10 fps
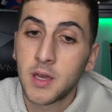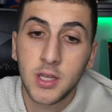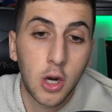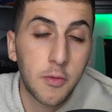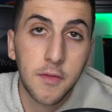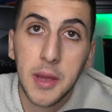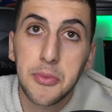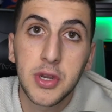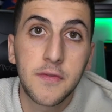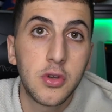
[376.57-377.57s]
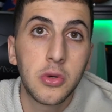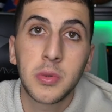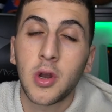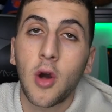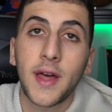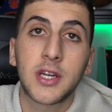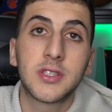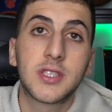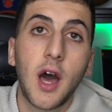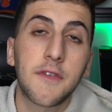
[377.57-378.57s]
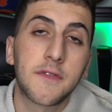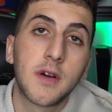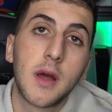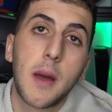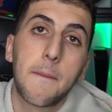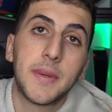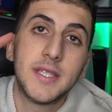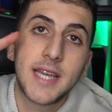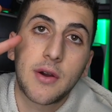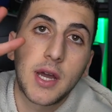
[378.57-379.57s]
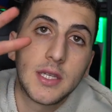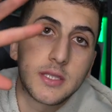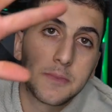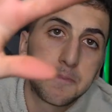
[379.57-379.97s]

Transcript: you know, flight preview and all that good stuff. Peace out, guys.